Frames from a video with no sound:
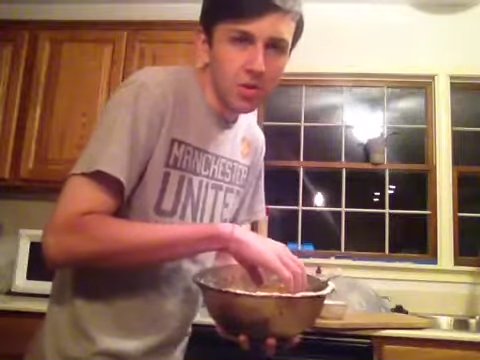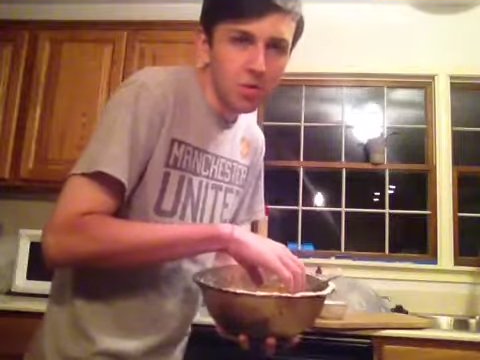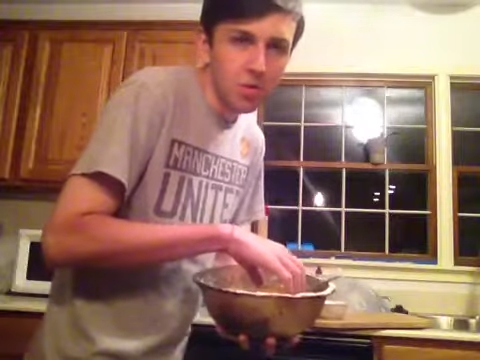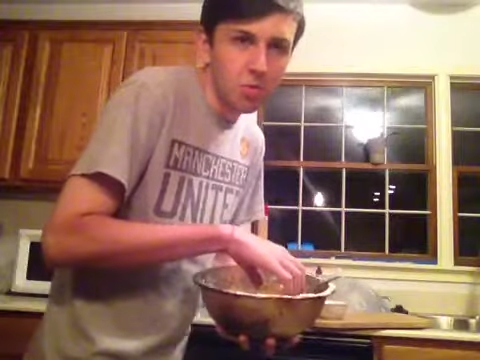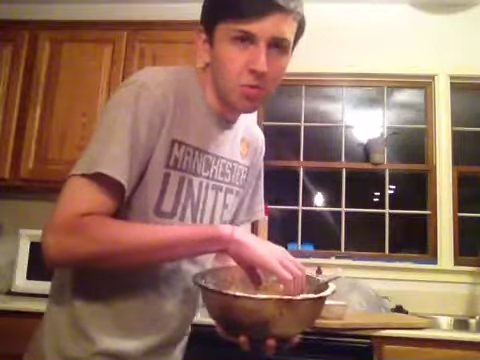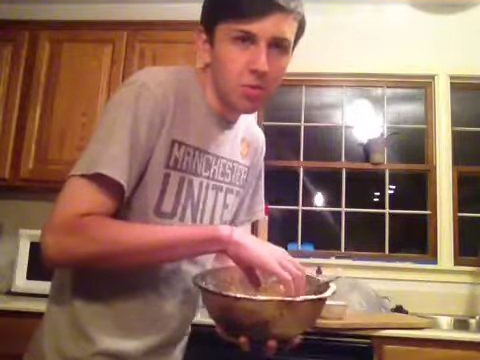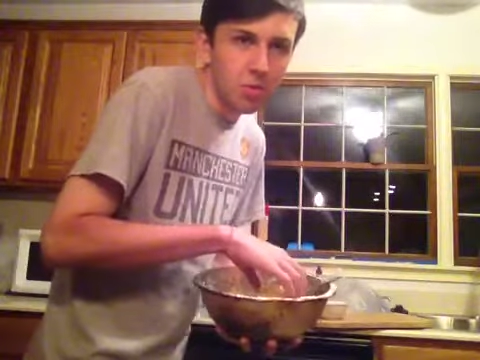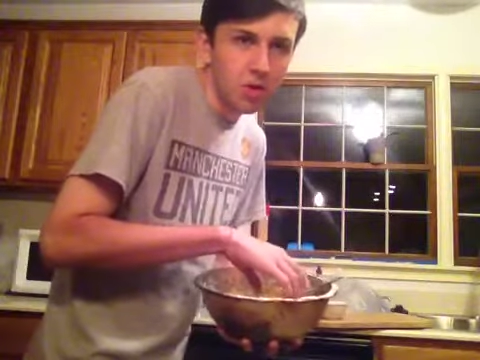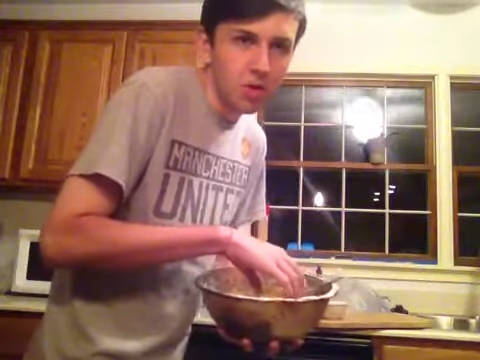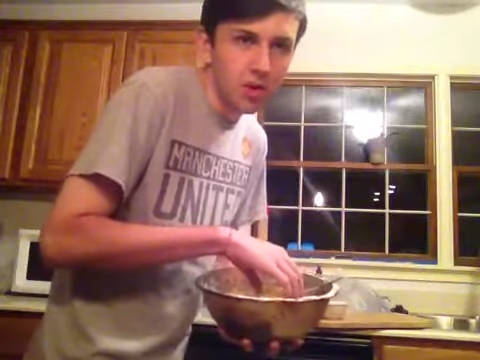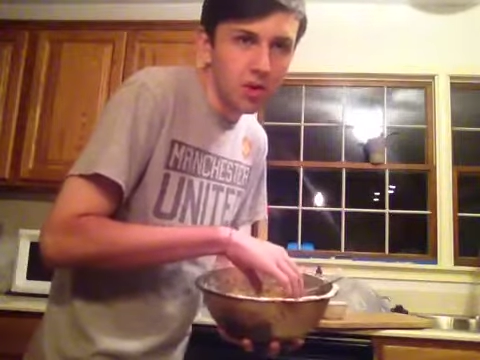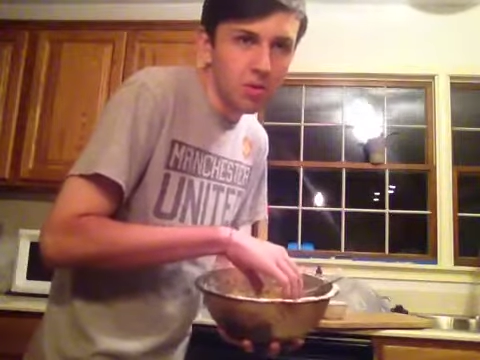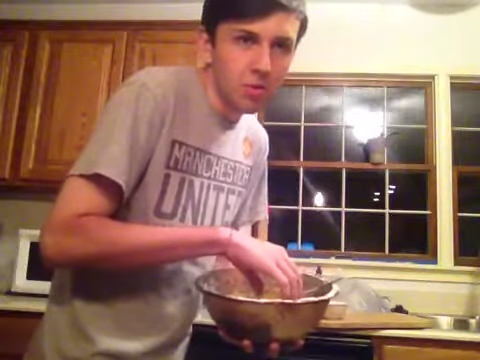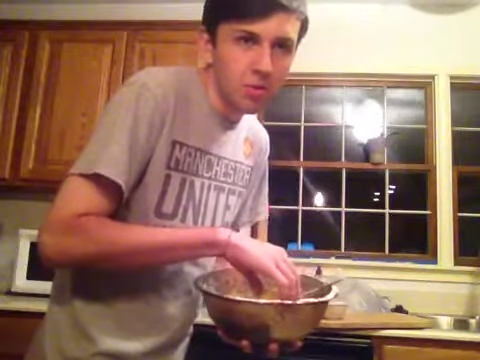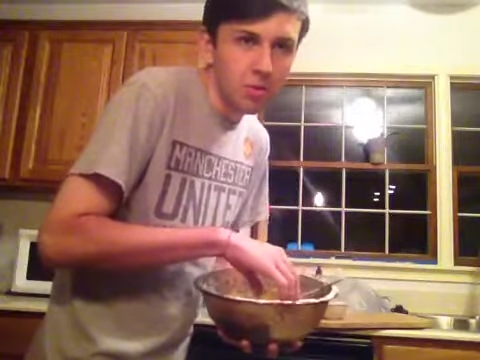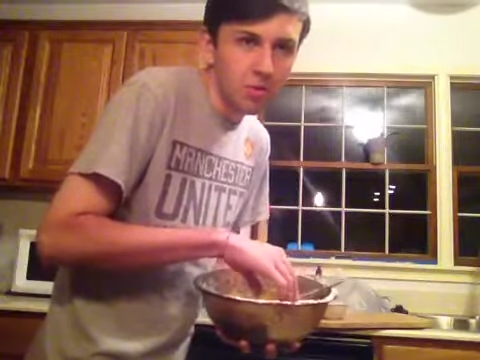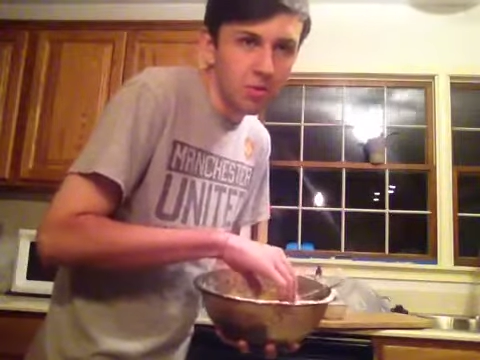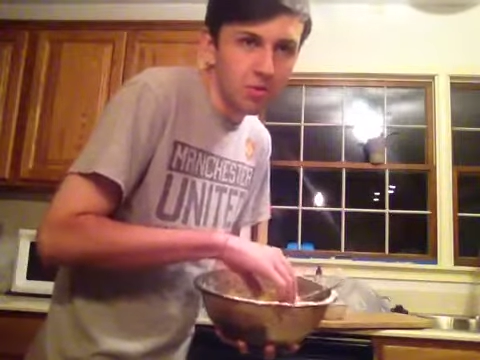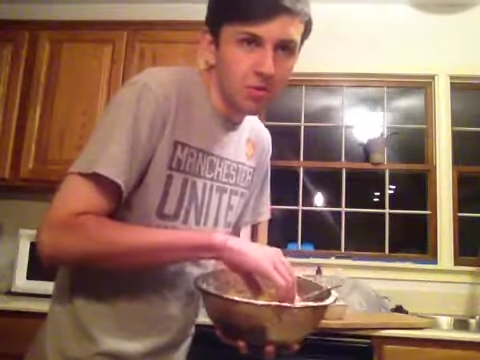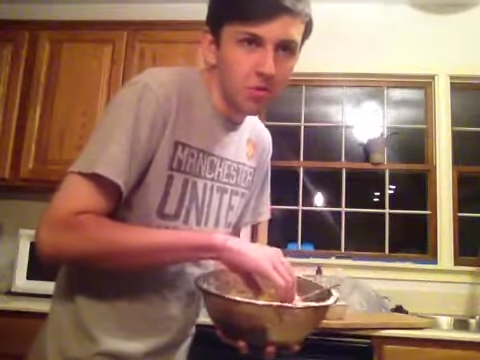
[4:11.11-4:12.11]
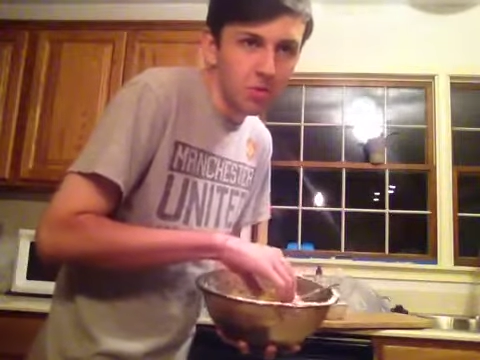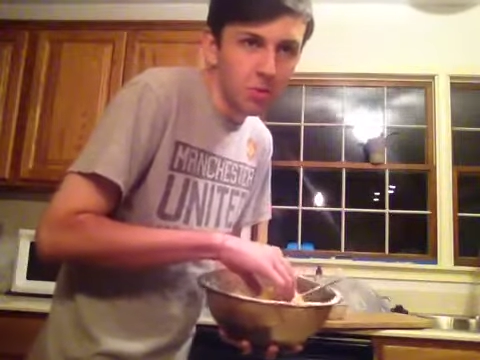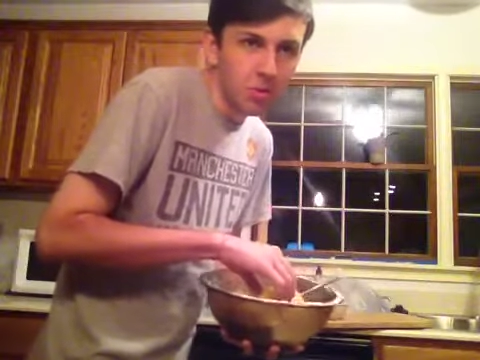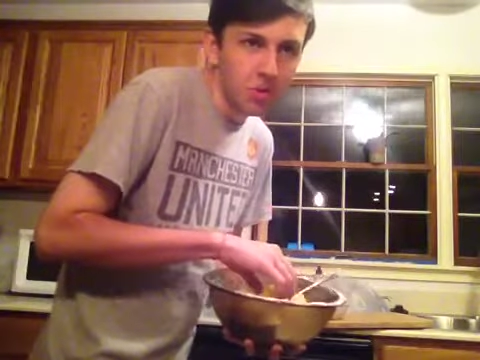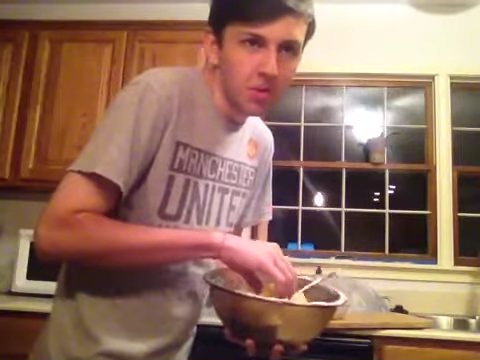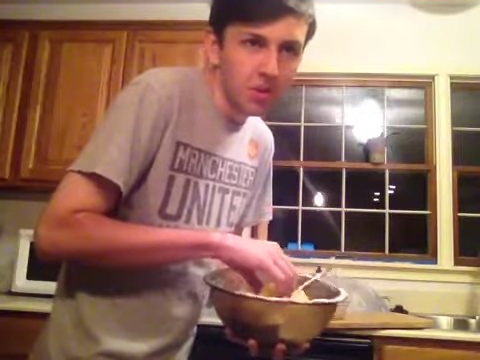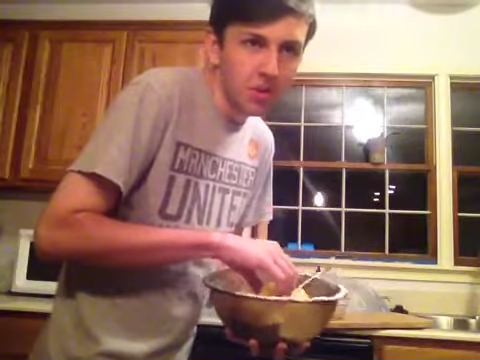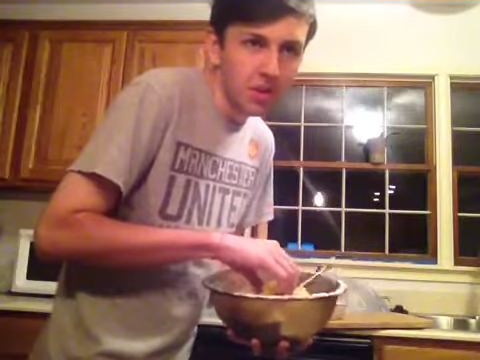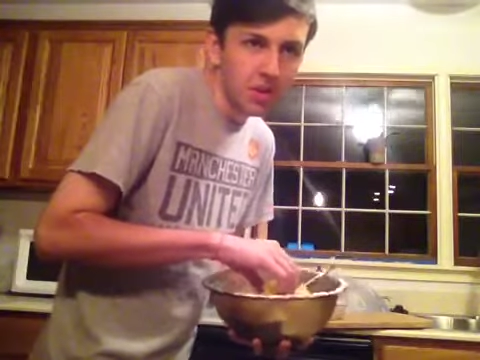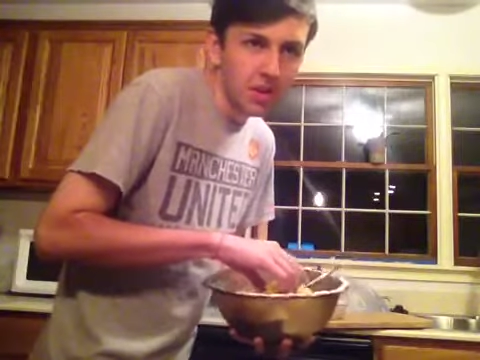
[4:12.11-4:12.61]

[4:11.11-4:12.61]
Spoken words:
1 1/4